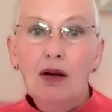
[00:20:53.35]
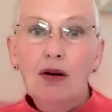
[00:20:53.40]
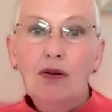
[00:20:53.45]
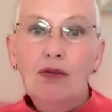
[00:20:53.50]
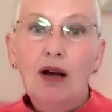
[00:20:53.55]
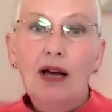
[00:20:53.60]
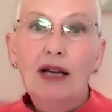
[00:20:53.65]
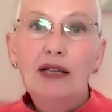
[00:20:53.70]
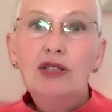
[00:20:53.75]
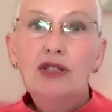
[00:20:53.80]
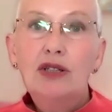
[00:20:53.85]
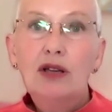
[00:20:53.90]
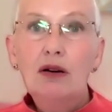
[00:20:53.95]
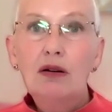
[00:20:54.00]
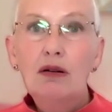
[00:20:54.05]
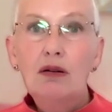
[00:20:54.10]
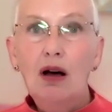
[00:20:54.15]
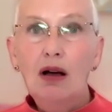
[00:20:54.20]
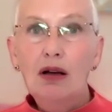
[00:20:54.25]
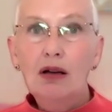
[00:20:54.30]
right?
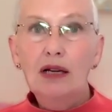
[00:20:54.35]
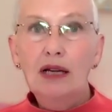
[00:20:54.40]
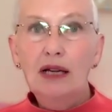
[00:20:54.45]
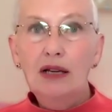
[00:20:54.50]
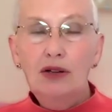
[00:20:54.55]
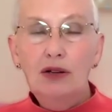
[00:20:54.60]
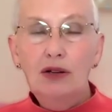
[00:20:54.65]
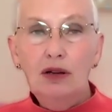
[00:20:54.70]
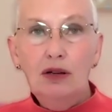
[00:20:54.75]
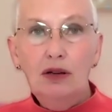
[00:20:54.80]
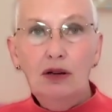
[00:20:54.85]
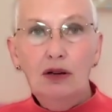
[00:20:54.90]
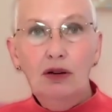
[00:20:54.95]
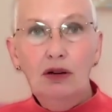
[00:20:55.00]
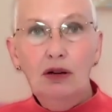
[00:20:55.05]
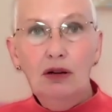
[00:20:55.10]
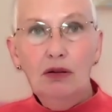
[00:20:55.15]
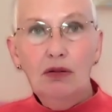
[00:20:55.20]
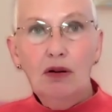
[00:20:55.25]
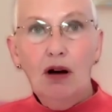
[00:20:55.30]
So,
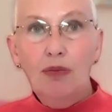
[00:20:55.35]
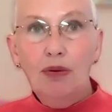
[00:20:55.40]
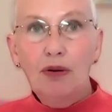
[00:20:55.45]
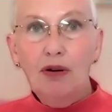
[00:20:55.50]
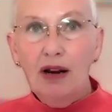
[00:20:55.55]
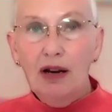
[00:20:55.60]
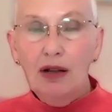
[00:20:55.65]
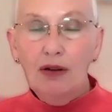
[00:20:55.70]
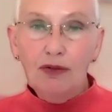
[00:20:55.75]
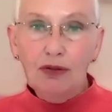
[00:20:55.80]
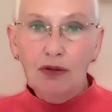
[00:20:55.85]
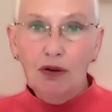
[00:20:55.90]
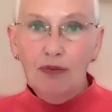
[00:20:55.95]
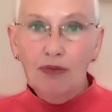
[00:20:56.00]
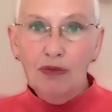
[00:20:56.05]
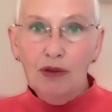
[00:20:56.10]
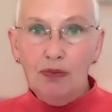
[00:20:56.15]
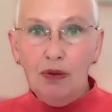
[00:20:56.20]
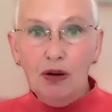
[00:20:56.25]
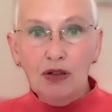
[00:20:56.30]
operating from
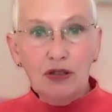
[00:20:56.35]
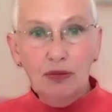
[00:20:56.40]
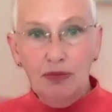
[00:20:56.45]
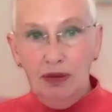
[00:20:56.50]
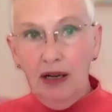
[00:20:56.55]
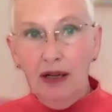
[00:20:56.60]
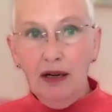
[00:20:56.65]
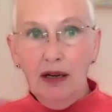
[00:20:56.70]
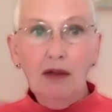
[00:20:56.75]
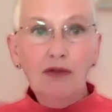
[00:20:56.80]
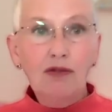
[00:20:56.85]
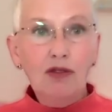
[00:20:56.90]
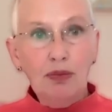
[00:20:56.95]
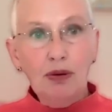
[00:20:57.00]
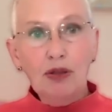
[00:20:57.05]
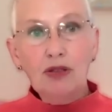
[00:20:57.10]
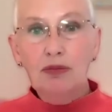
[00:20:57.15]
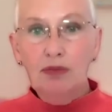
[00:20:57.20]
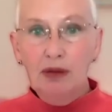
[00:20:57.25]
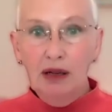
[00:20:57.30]
the possibility of the
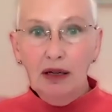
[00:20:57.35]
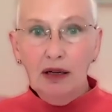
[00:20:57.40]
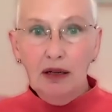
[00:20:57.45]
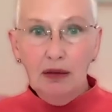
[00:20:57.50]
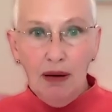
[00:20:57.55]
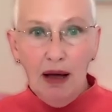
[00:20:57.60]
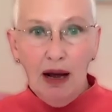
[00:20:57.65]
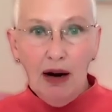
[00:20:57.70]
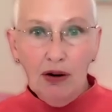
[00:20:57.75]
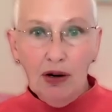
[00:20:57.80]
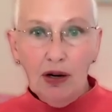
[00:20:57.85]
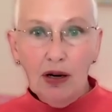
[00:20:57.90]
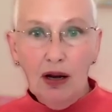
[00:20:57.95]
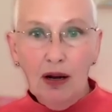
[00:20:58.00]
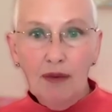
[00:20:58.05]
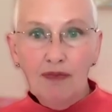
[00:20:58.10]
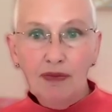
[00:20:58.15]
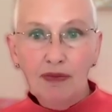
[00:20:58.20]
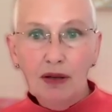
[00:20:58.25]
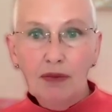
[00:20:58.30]
possibility
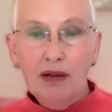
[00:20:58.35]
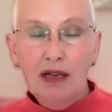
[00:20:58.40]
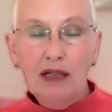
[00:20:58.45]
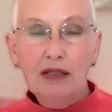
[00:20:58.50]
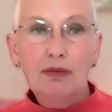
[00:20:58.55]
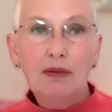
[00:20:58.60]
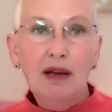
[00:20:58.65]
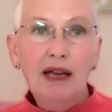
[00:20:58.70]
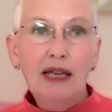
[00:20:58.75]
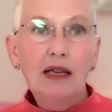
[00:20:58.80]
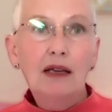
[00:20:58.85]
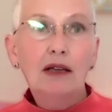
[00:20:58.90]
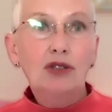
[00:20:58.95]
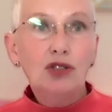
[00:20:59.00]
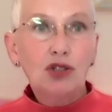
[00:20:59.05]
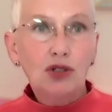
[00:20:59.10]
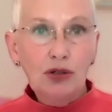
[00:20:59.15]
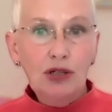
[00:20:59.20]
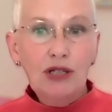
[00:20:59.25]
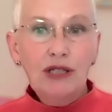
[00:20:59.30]
paradigm means making
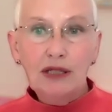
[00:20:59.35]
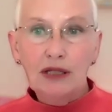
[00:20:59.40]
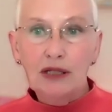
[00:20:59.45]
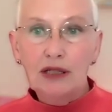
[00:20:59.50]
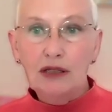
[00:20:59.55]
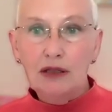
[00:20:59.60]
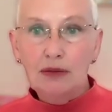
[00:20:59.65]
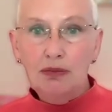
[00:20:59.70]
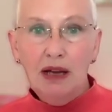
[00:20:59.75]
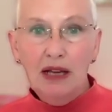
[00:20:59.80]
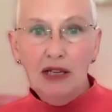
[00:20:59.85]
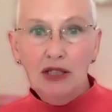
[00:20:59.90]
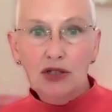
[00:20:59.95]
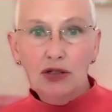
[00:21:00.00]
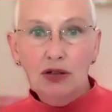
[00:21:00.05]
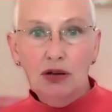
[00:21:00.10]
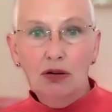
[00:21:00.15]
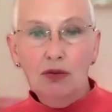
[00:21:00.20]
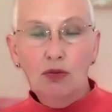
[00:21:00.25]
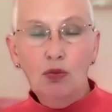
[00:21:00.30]
choices based
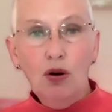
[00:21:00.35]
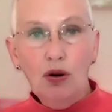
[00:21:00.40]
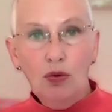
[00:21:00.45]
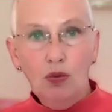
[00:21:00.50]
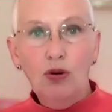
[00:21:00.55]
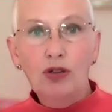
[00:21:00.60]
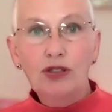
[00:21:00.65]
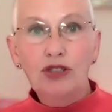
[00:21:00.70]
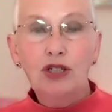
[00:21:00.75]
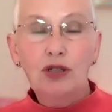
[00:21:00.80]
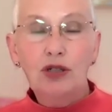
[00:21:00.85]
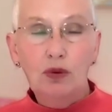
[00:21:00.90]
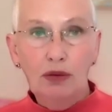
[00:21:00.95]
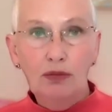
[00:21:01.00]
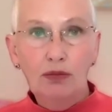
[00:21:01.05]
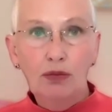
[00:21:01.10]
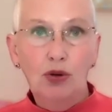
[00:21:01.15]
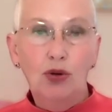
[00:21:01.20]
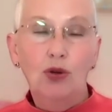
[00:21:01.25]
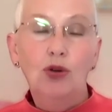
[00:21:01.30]
on what wants to
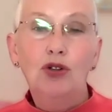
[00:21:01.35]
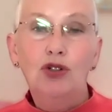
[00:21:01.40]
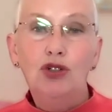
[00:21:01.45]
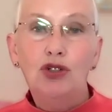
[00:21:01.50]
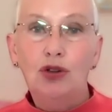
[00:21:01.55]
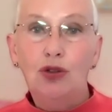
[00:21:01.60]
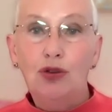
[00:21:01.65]
emerge